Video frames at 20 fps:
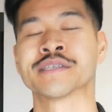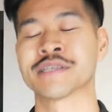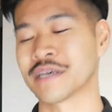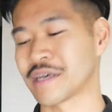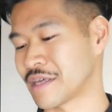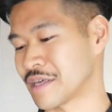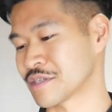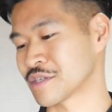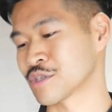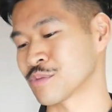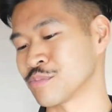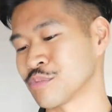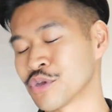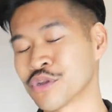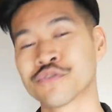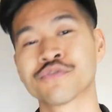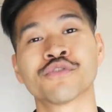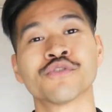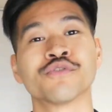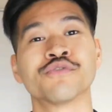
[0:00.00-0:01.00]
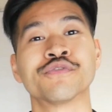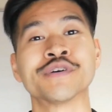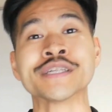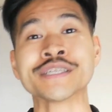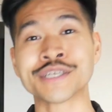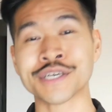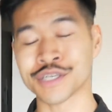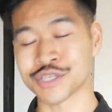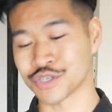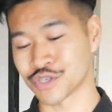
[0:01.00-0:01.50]
is this beautiful
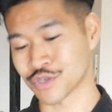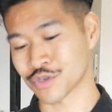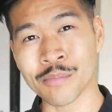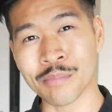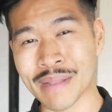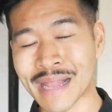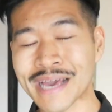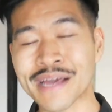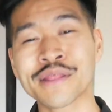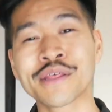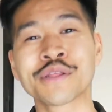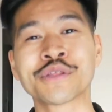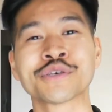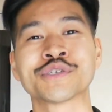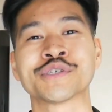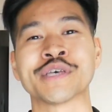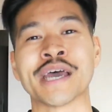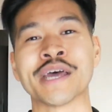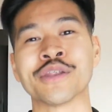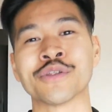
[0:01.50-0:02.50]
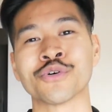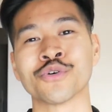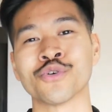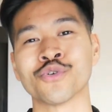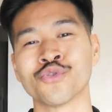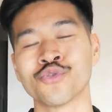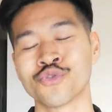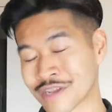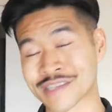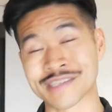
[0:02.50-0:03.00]
vintage black leather
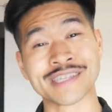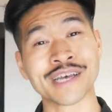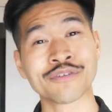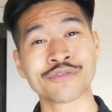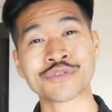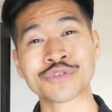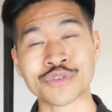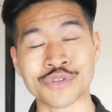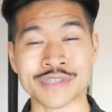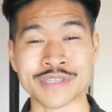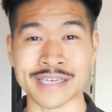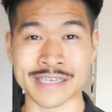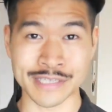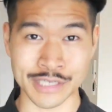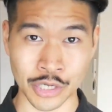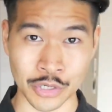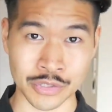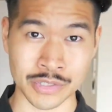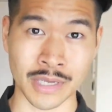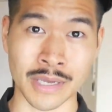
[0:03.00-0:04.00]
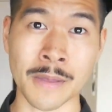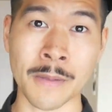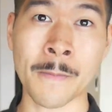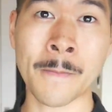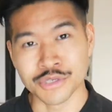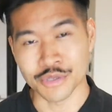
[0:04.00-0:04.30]
sandal. Let's delve into the details, eh?